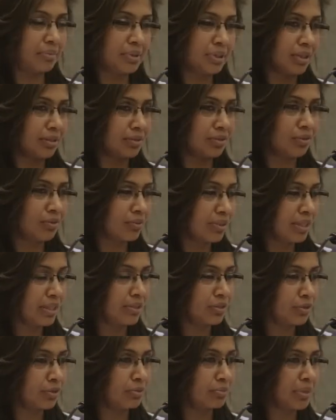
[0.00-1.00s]
I mean, there's no
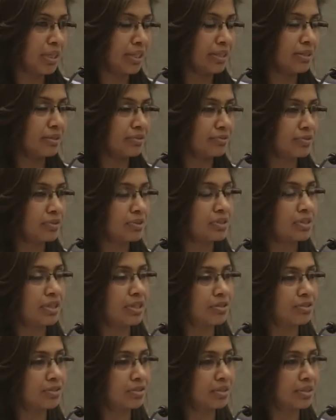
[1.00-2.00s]
really, shouldn't be any
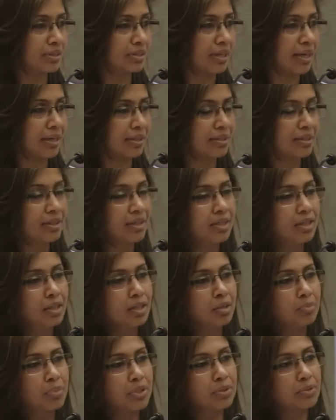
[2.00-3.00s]
differentiation in that.
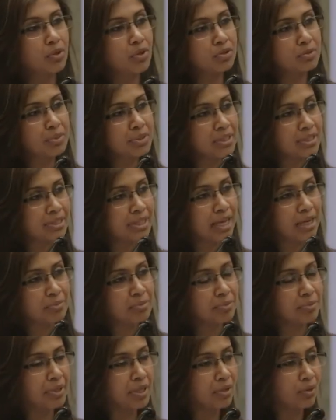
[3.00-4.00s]
But those were the
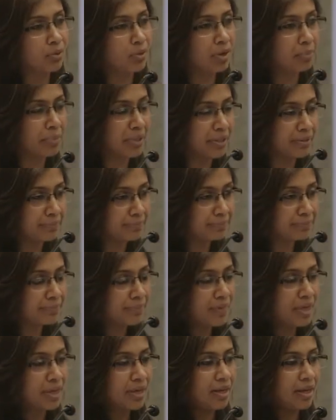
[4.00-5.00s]
times we grew up in.
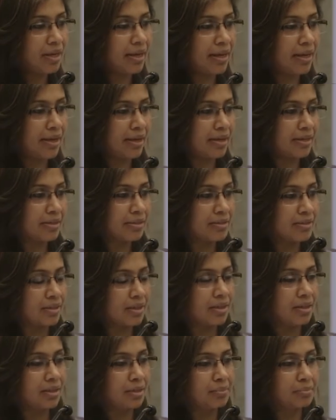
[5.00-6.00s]
And
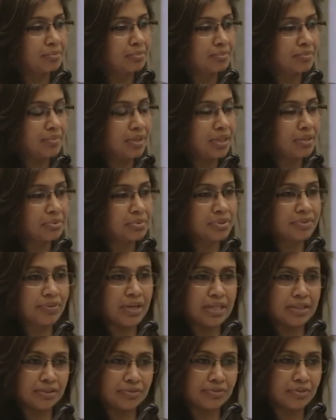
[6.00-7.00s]
it was a
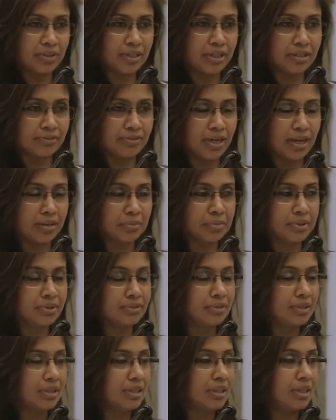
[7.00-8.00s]
very different
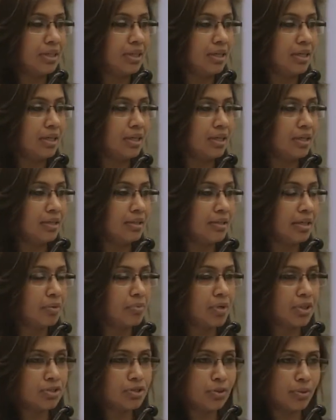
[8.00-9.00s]
environment. There
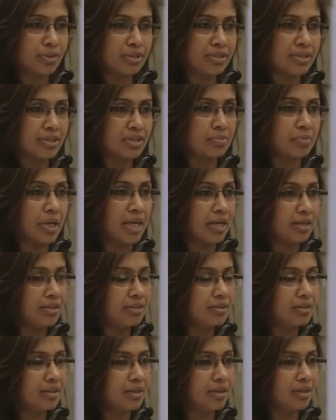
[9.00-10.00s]
were choices
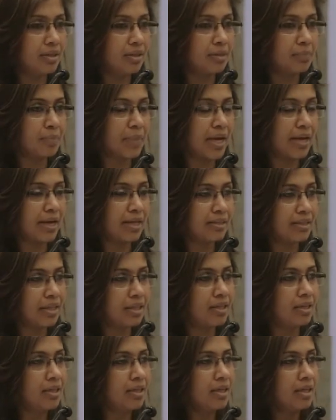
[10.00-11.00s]
made. And I
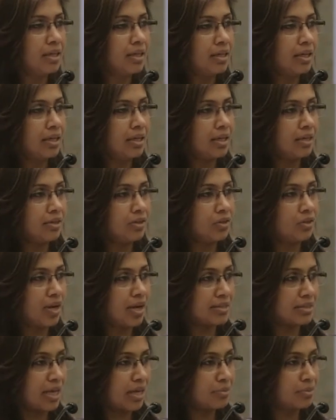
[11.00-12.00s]
think, you know,
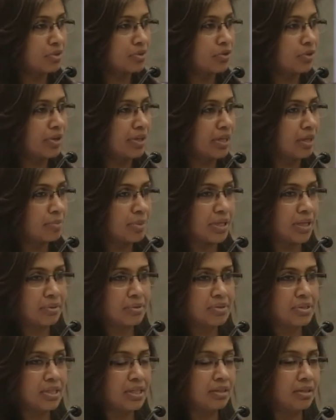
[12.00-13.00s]
as I was growing up and I
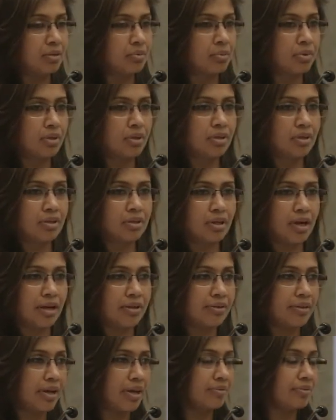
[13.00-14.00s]
was seeing the world
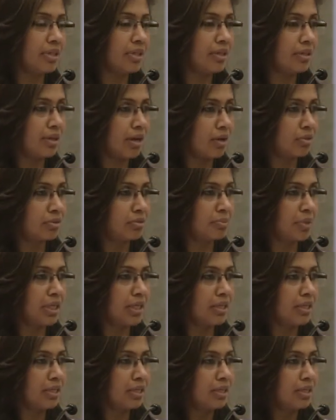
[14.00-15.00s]
unraveling around
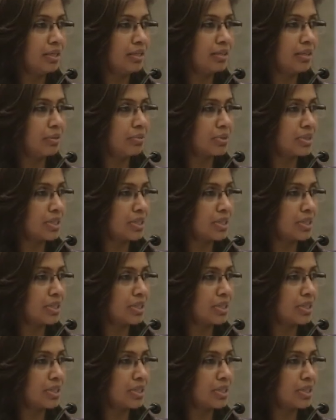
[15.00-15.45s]
me, there